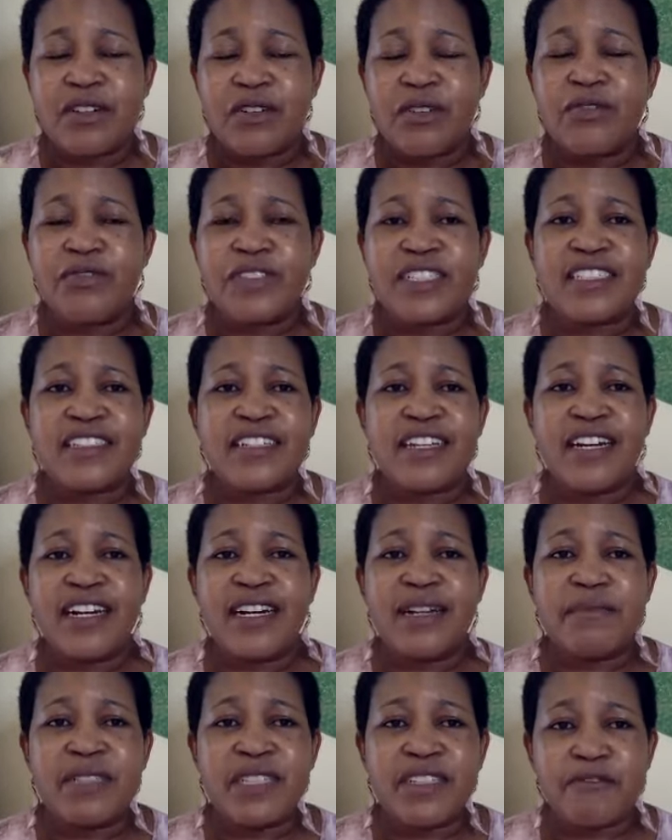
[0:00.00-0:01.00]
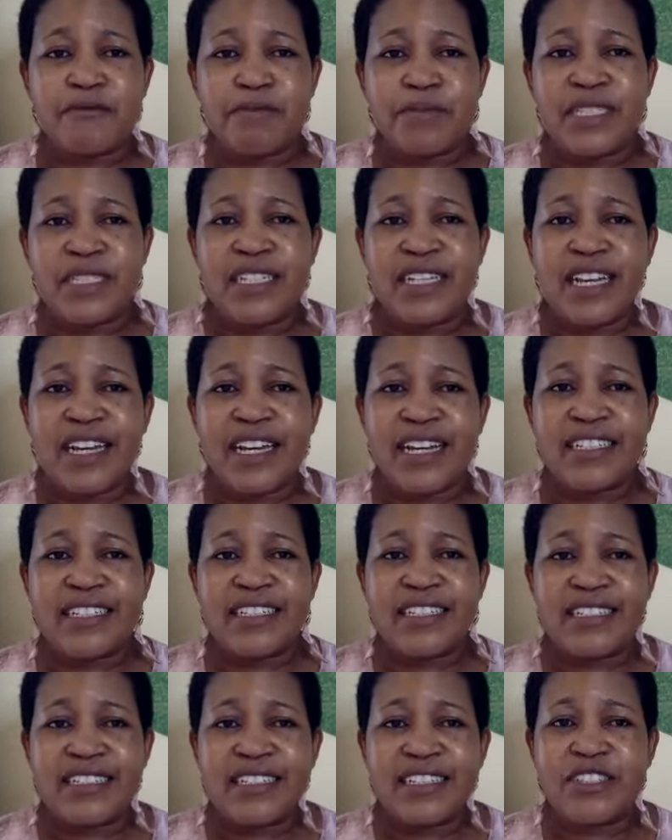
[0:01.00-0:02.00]
over time, they've been
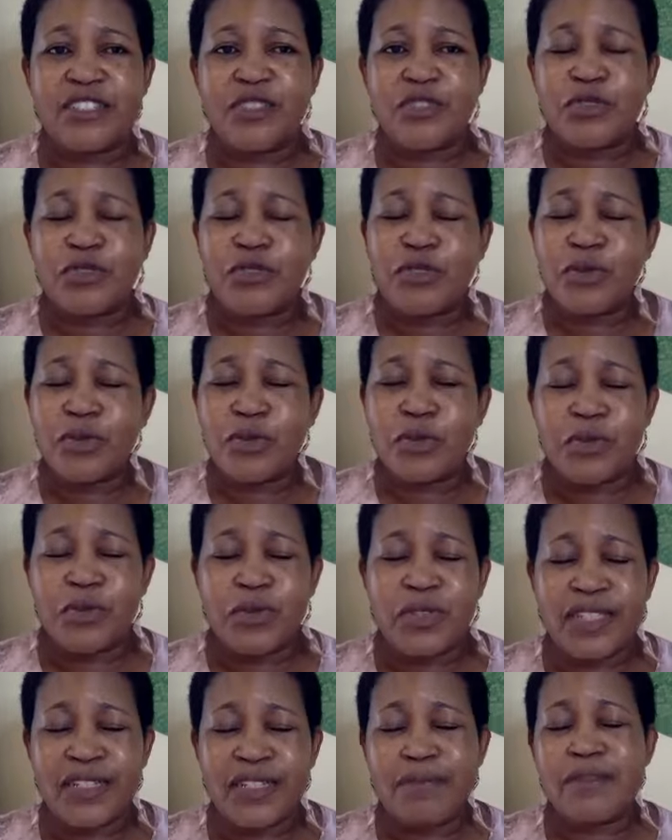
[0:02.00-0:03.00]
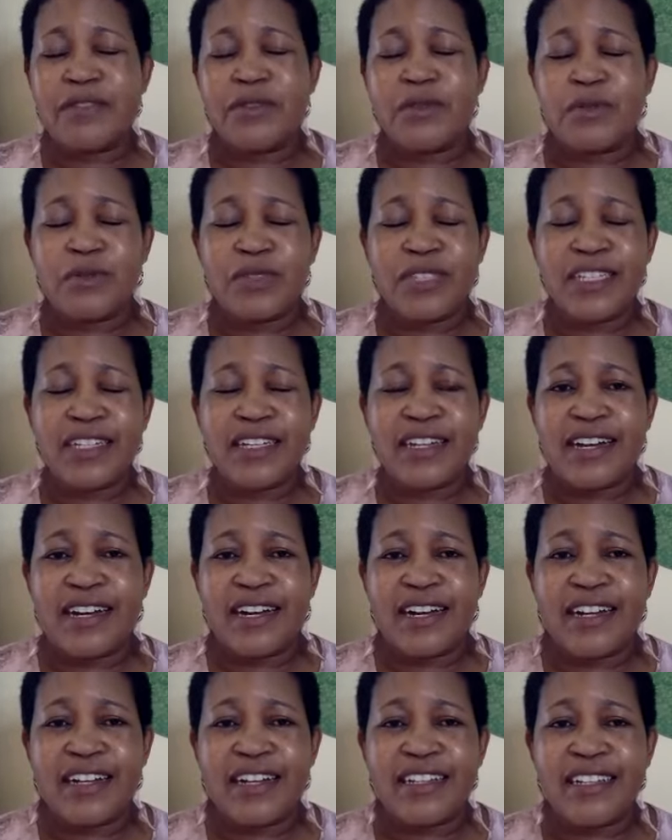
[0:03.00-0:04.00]
hurt. They don't know who they
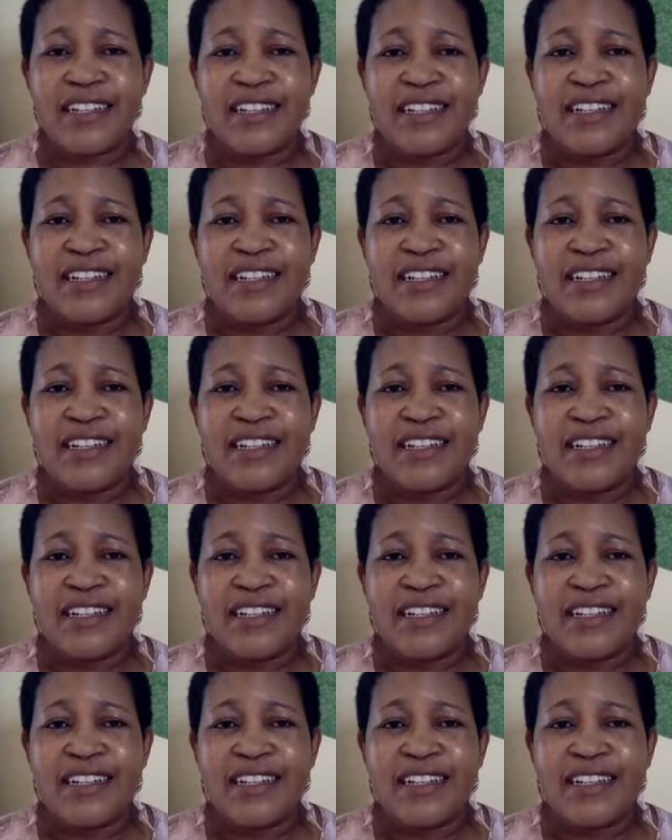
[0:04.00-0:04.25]
are.